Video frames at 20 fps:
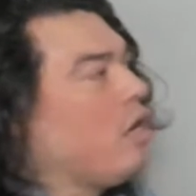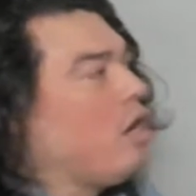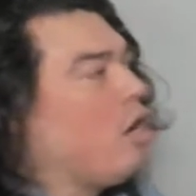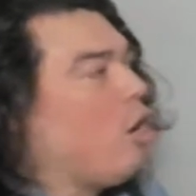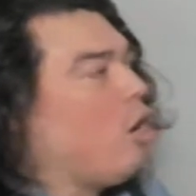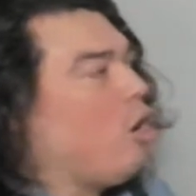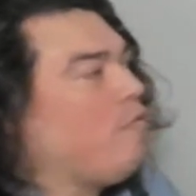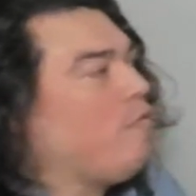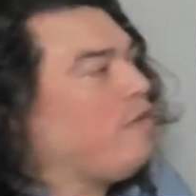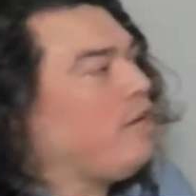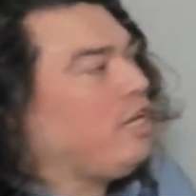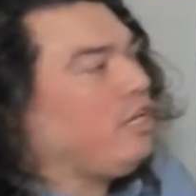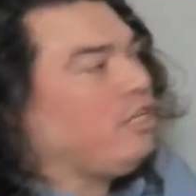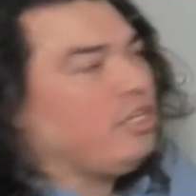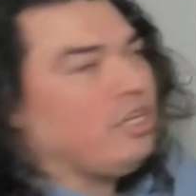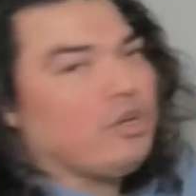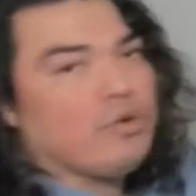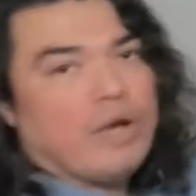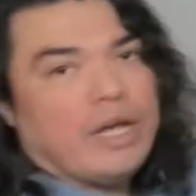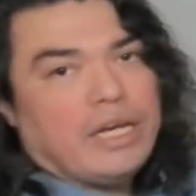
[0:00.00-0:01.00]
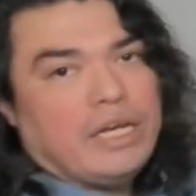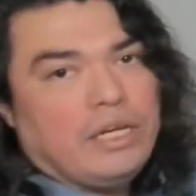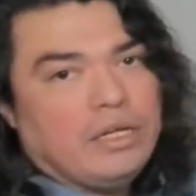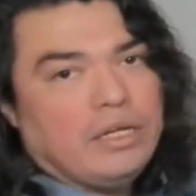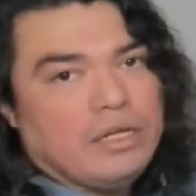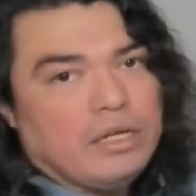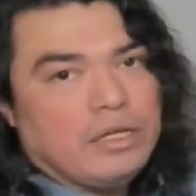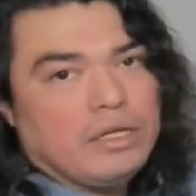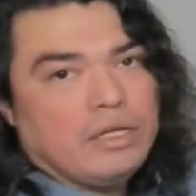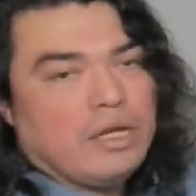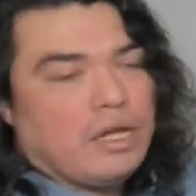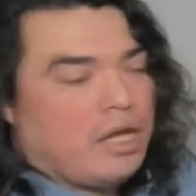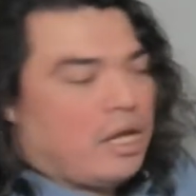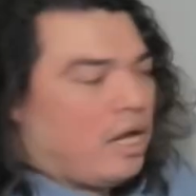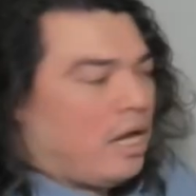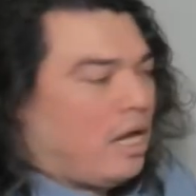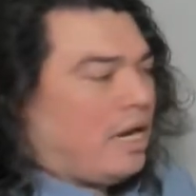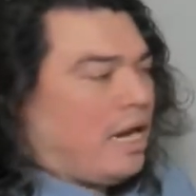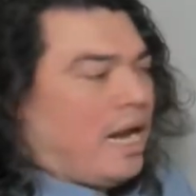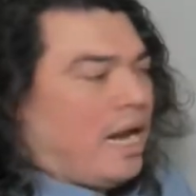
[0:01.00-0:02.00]
of integrating
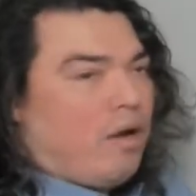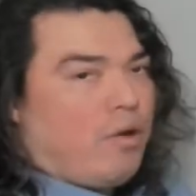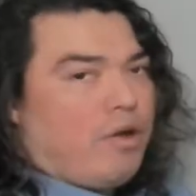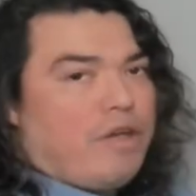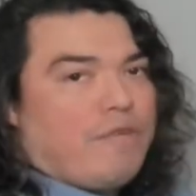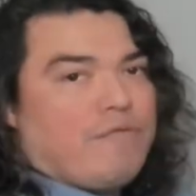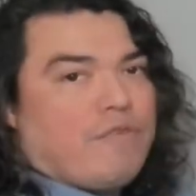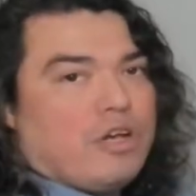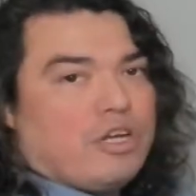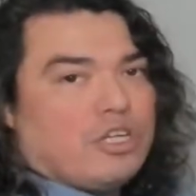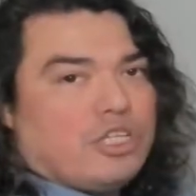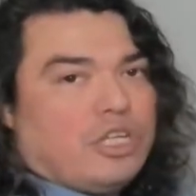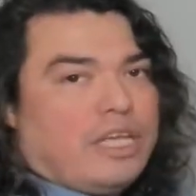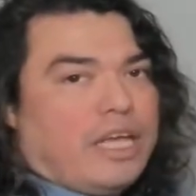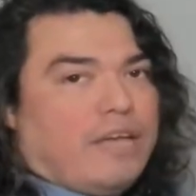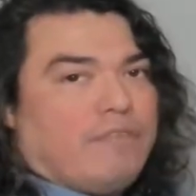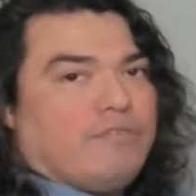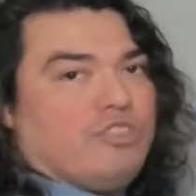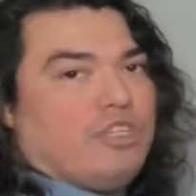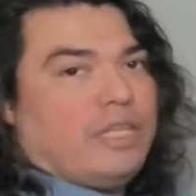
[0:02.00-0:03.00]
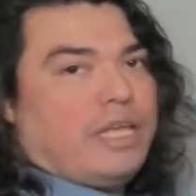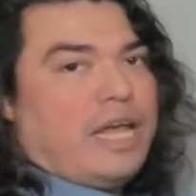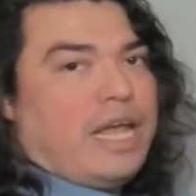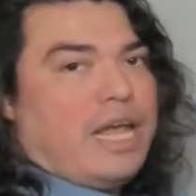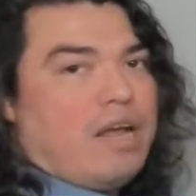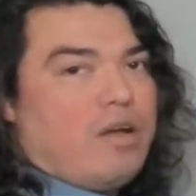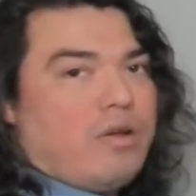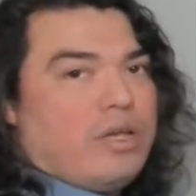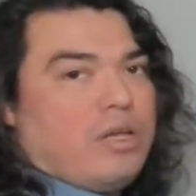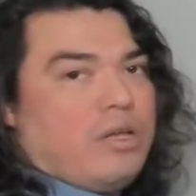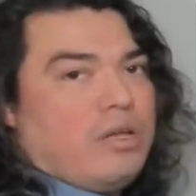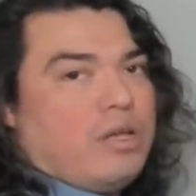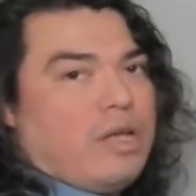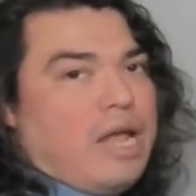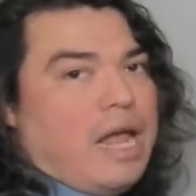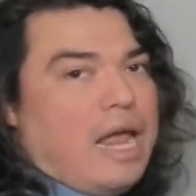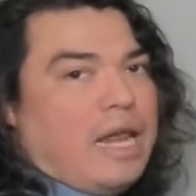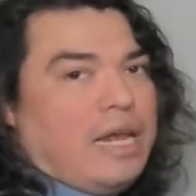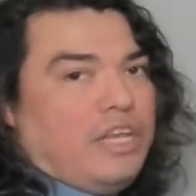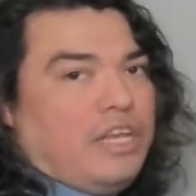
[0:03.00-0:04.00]
an area function that gives you the area
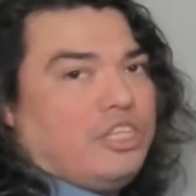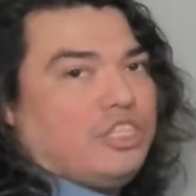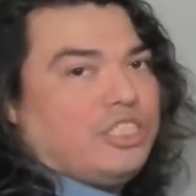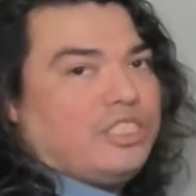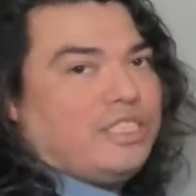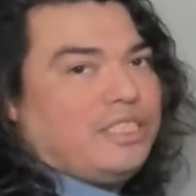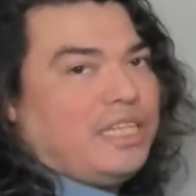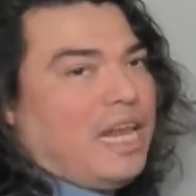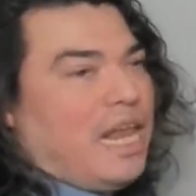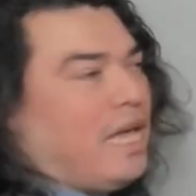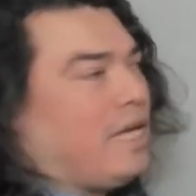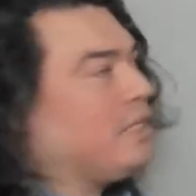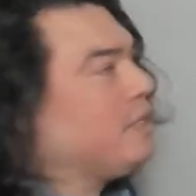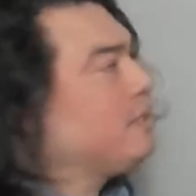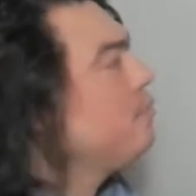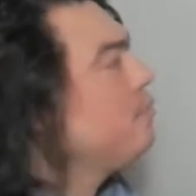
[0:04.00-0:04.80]
at each slice,